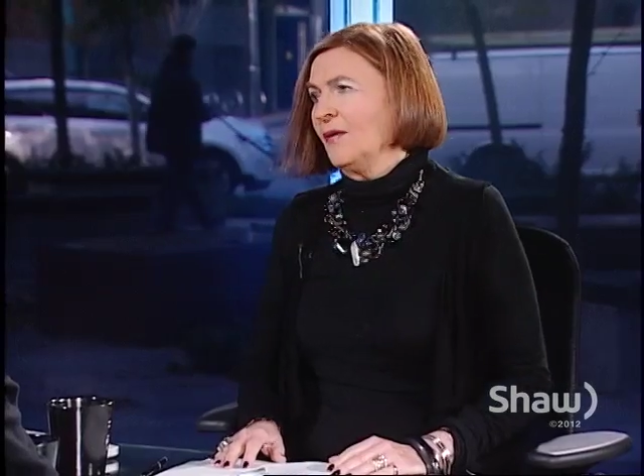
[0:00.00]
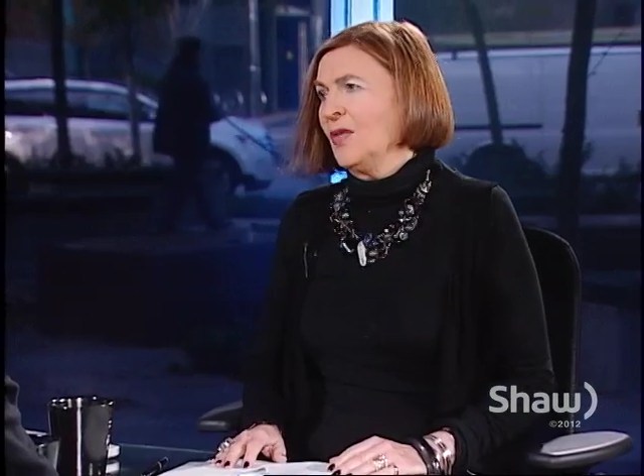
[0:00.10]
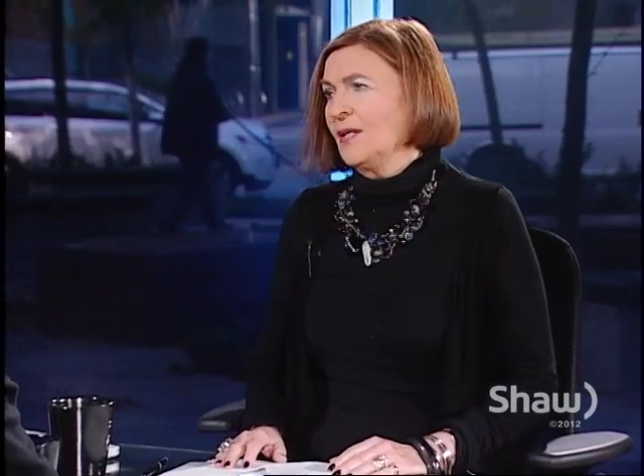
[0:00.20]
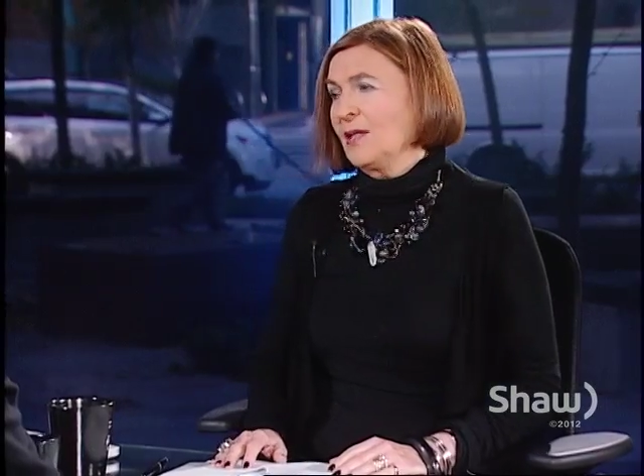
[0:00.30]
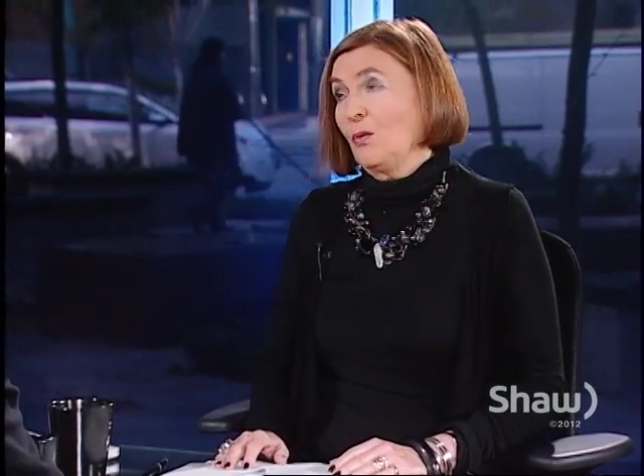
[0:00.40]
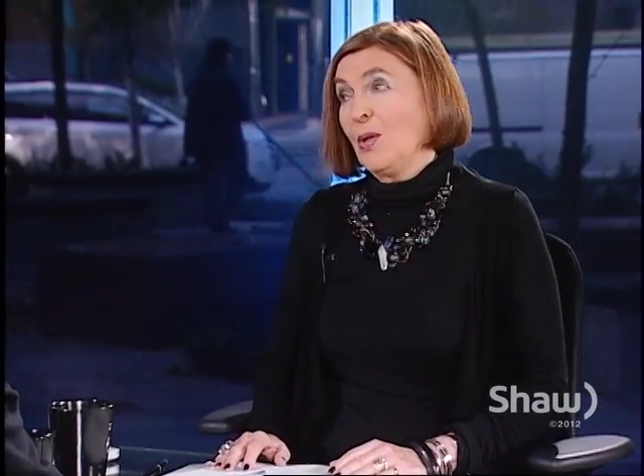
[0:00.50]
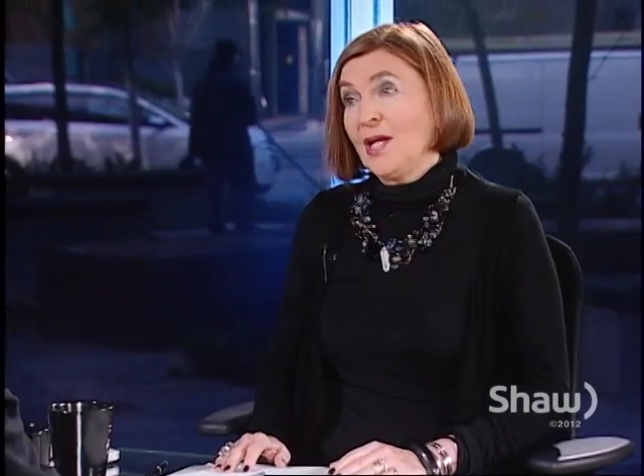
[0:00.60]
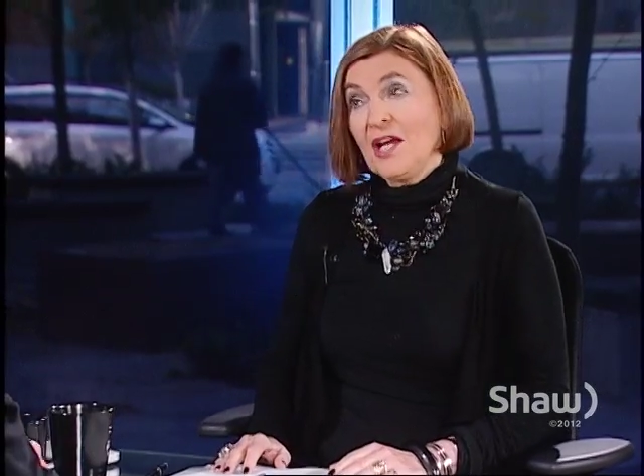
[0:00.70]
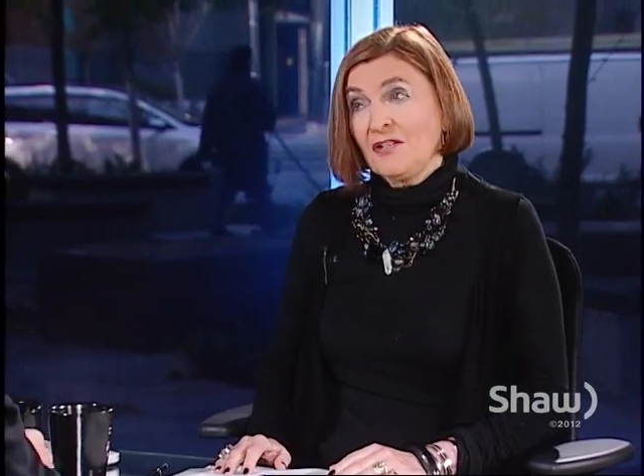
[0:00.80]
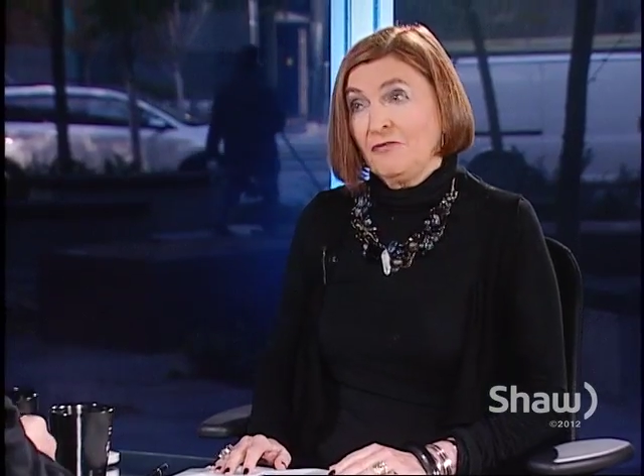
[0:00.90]
things like, we
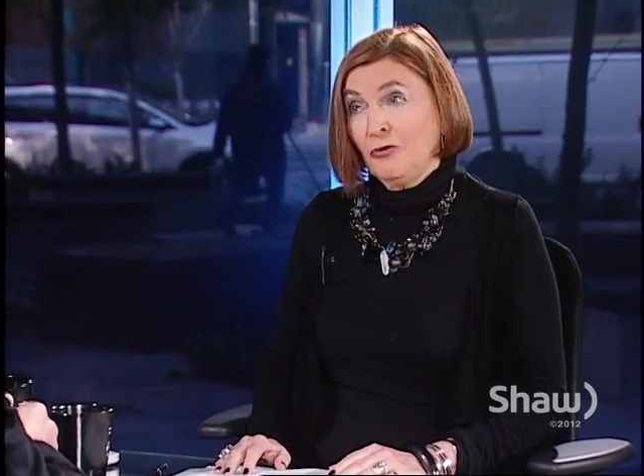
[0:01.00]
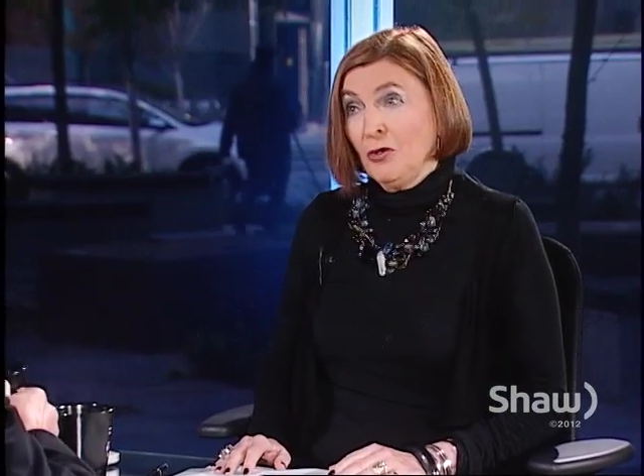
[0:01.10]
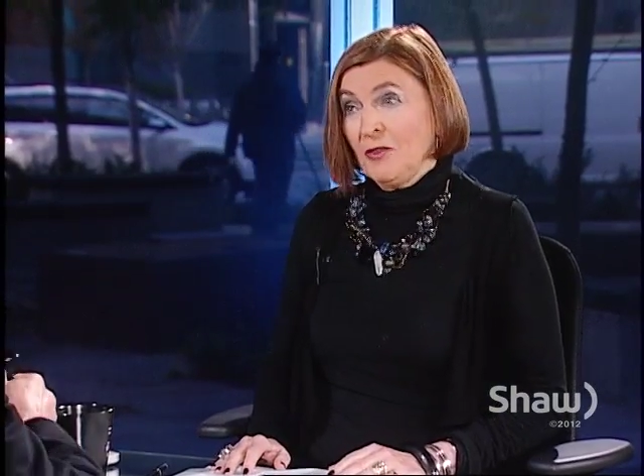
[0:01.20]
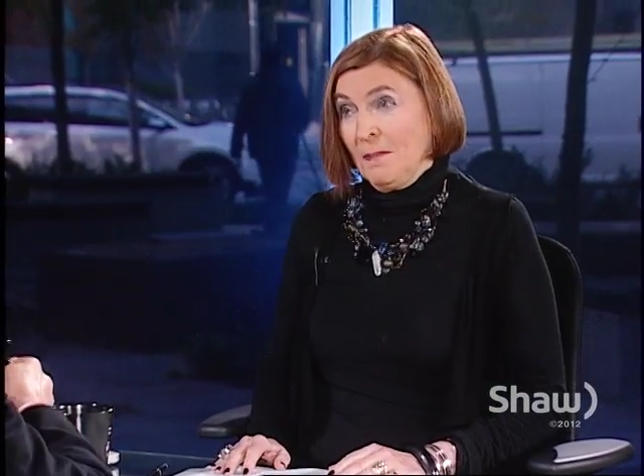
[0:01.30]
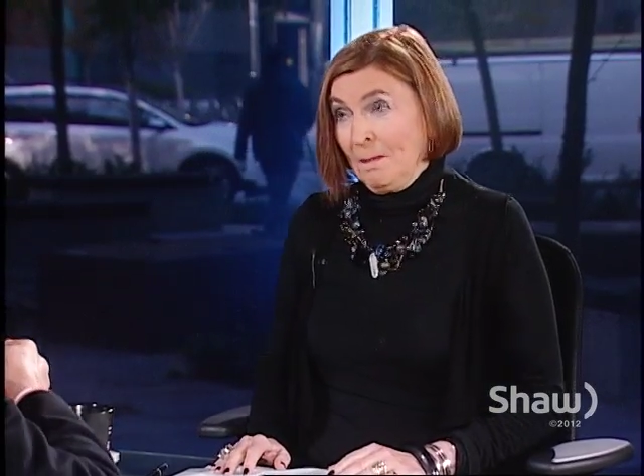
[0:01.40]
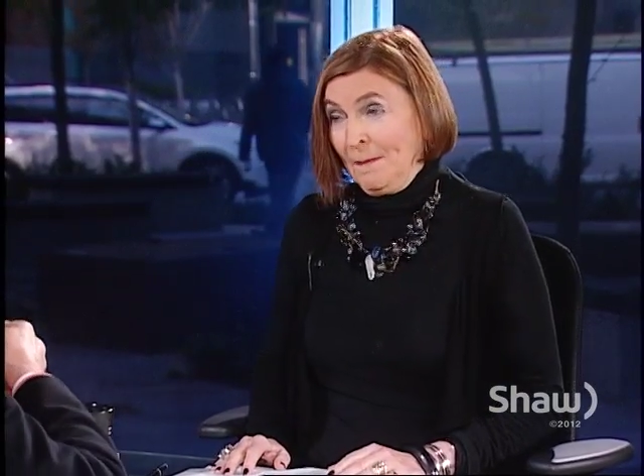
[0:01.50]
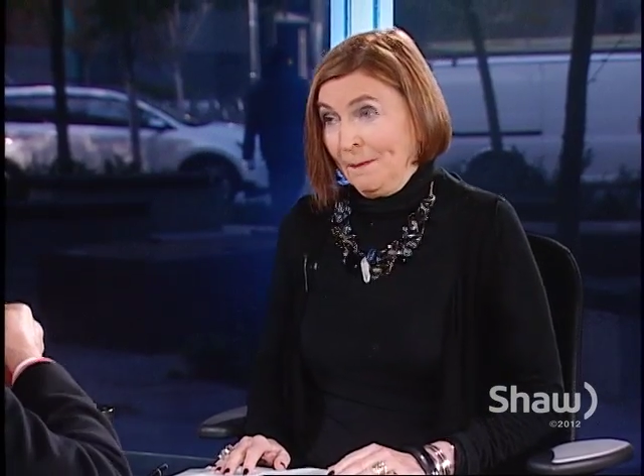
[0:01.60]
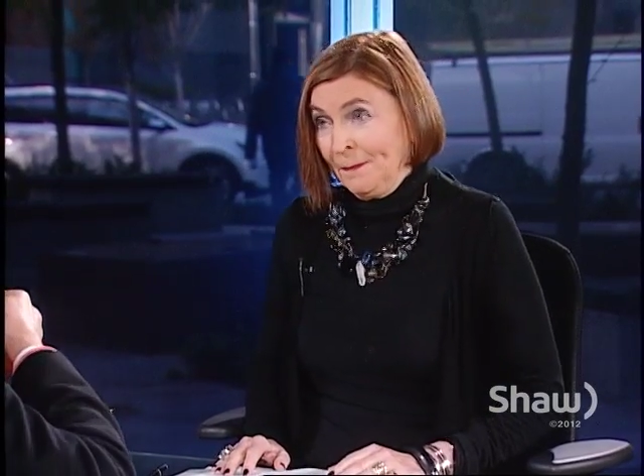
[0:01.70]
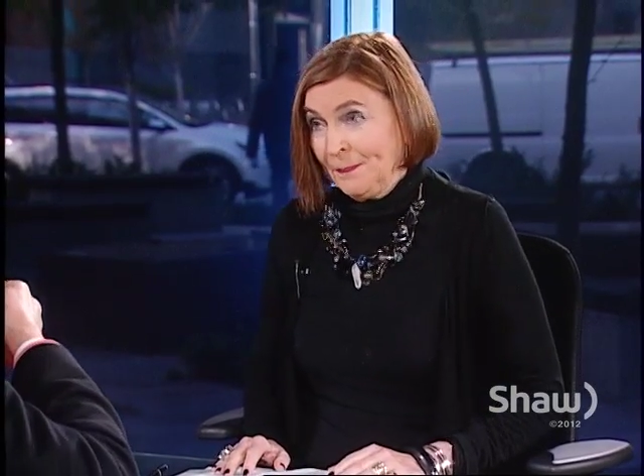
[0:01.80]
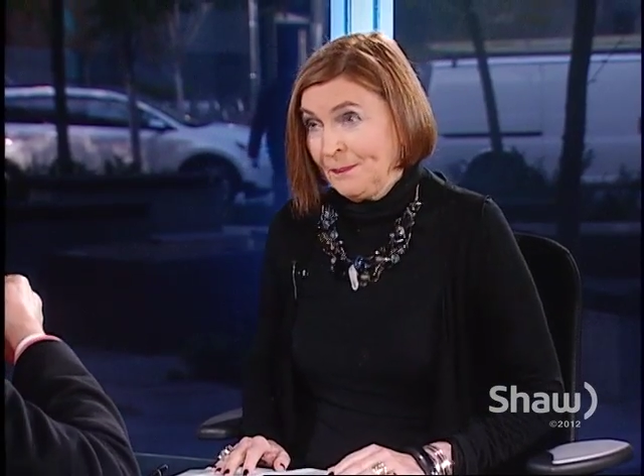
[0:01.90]
can't afford them.
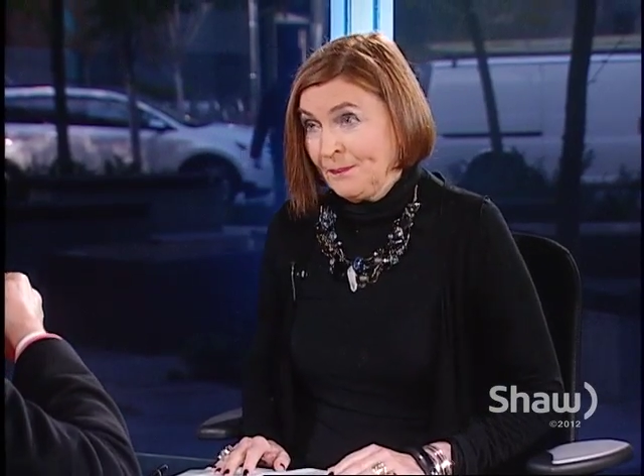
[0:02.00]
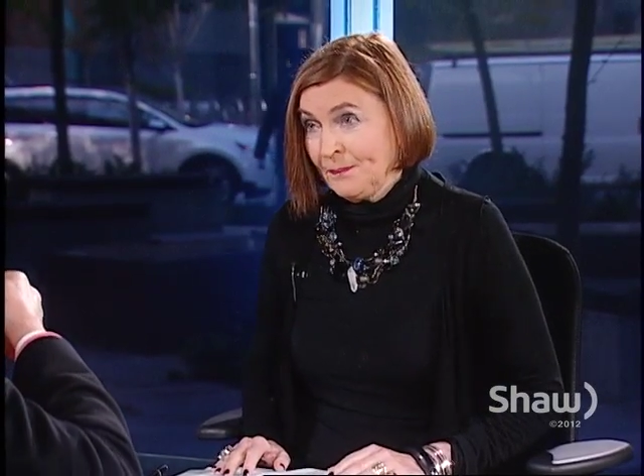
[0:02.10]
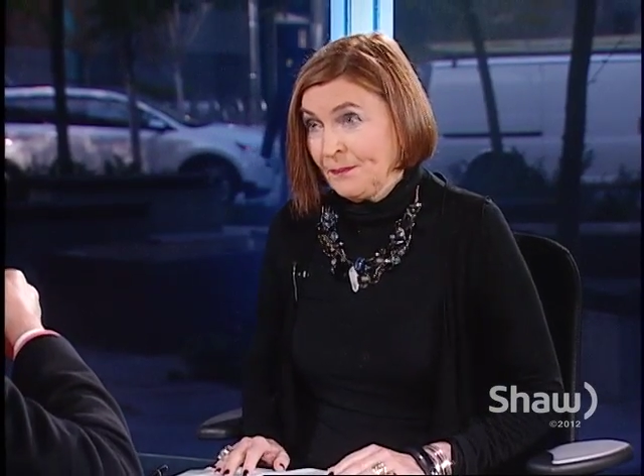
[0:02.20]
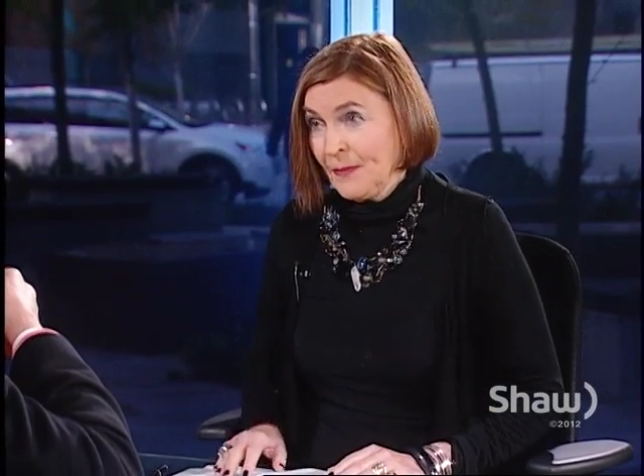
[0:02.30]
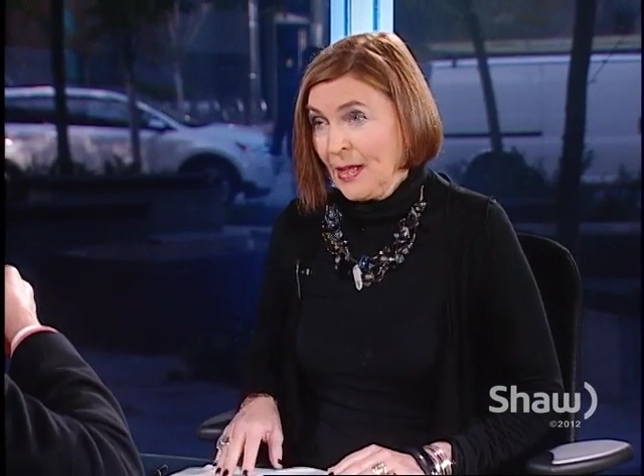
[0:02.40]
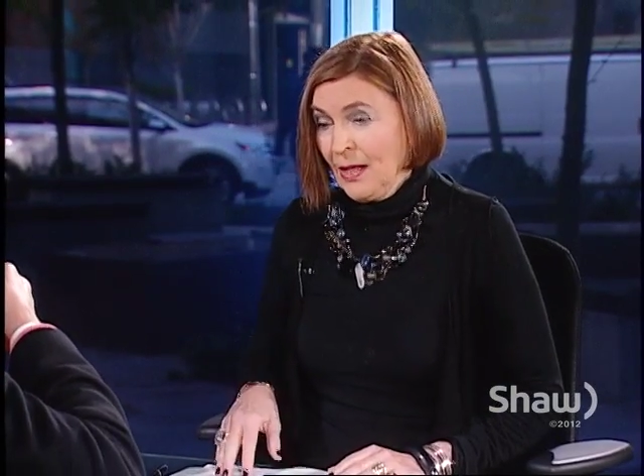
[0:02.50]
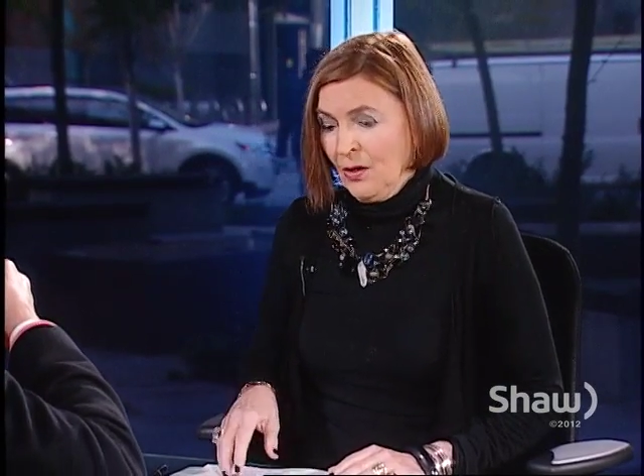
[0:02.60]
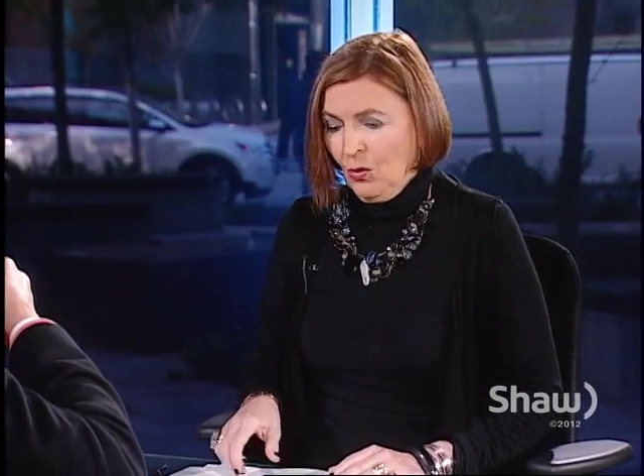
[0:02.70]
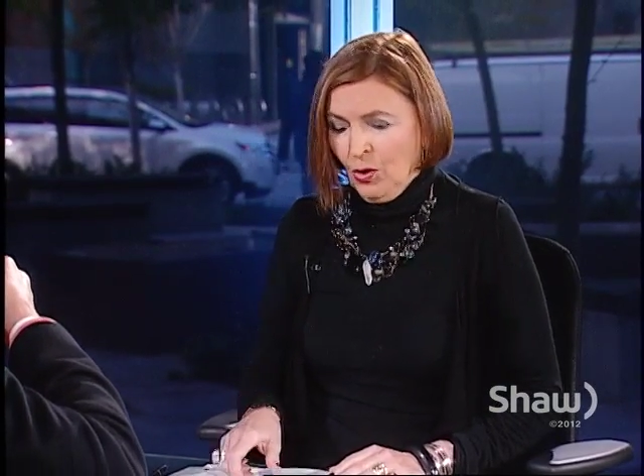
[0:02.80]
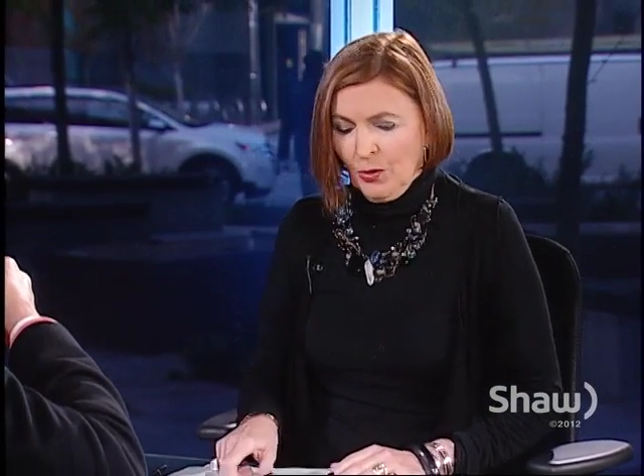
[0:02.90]

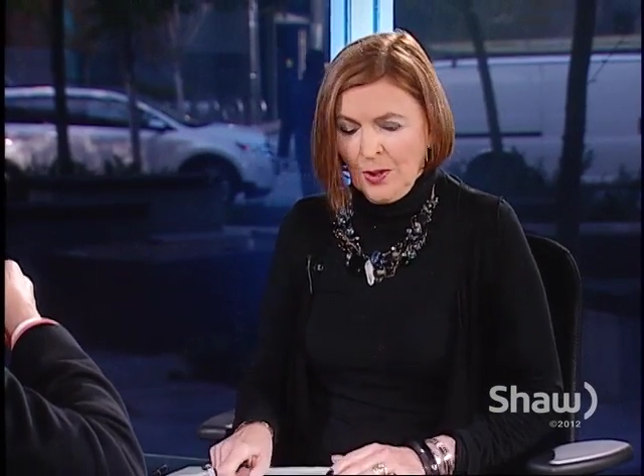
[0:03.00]
What are